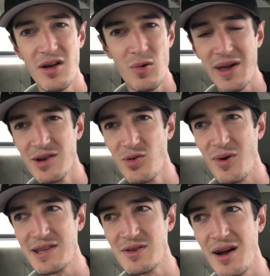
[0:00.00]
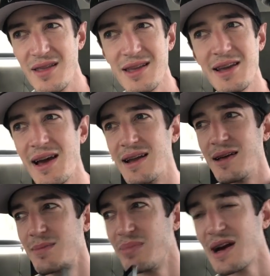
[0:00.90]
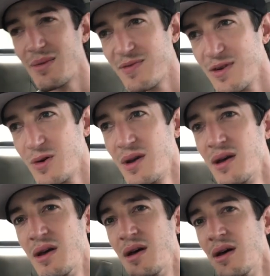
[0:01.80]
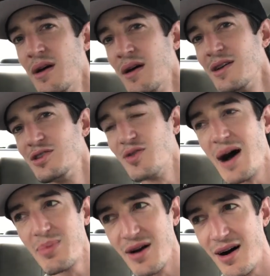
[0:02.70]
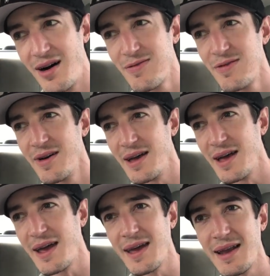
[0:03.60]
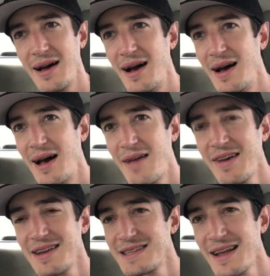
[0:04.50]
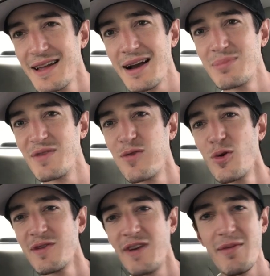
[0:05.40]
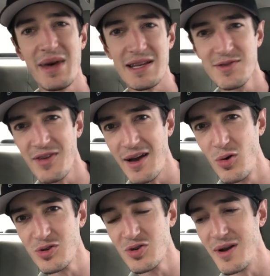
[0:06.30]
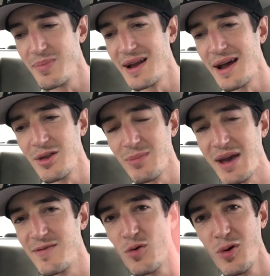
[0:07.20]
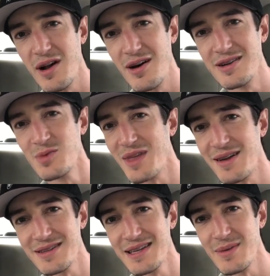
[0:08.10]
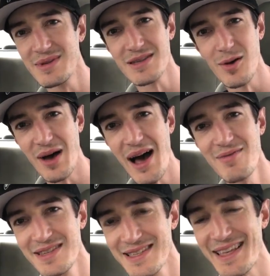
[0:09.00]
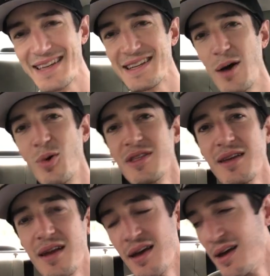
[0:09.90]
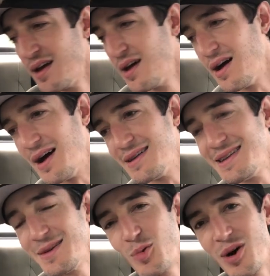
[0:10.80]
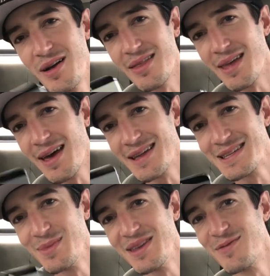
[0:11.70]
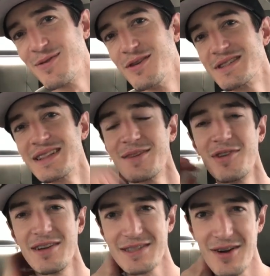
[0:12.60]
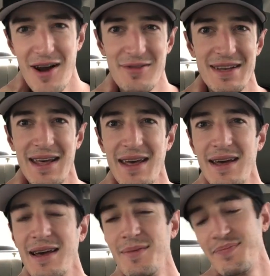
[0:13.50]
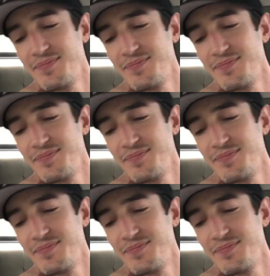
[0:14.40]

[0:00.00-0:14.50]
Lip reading: all the way to the restaurant, and then you got to pick up the food, drop it off, and I've had it take like up to 45 minutes for that whole trip, and I only made $4 without a tip. So obviously that's not worth it. I didn't want that to be the first delivery to start out the day.